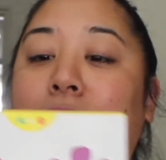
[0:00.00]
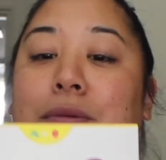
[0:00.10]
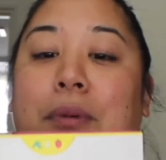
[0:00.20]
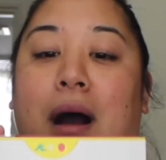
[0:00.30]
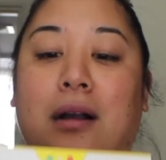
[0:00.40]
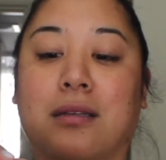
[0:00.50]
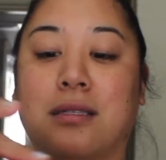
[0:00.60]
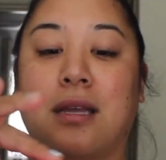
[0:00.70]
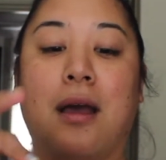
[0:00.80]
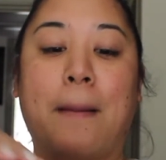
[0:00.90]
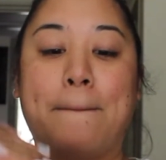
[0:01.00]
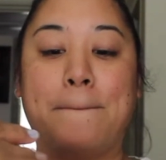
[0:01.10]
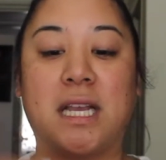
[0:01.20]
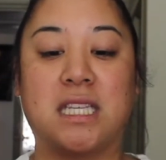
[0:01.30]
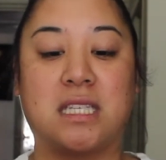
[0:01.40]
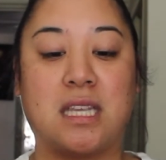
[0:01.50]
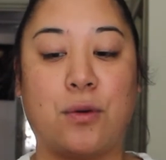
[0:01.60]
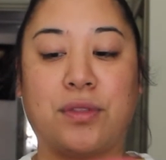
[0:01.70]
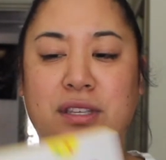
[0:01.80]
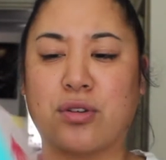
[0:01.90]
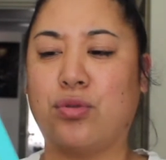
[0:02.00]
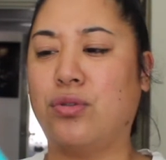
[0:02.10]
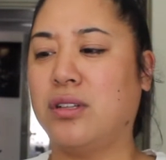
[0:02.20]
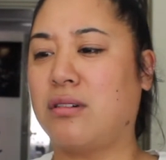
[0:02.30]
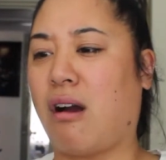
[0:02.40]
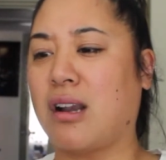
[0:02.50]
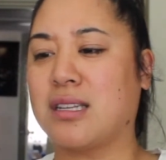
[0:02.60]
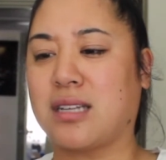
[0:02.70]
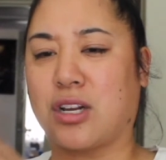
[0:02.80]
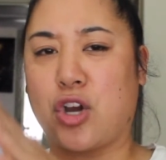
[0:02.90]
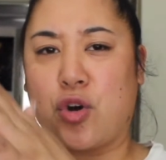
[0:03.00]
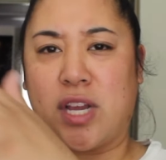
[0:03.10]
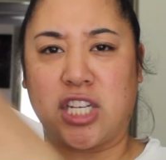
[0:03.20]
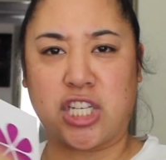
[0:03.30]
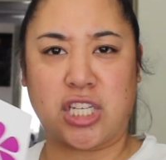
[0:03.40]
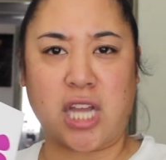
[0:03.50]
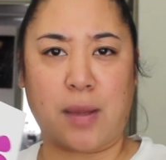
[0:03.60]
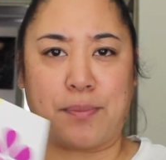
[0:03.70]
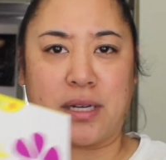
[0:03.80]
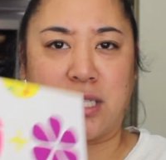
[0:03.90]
little box mix it with this cool little art deco-ish type